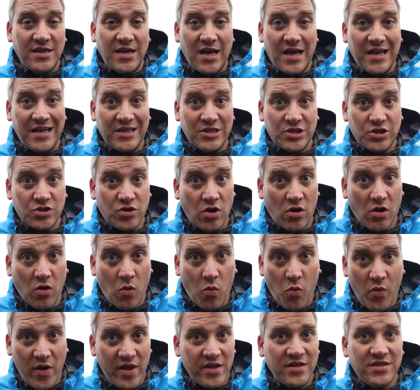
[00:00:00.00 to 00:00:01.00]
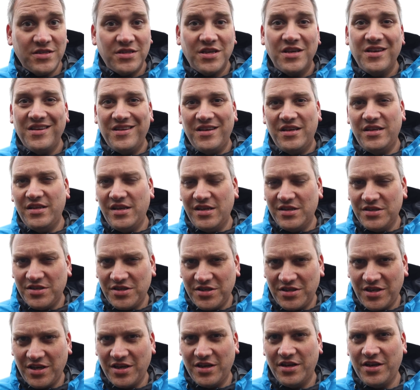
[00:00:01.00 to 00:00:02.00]
And in stronger winds, you need a
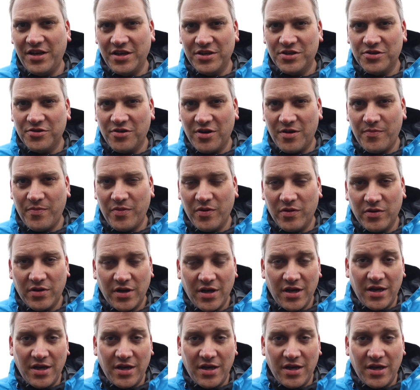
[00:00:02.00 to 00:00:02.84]
sturdier tripod.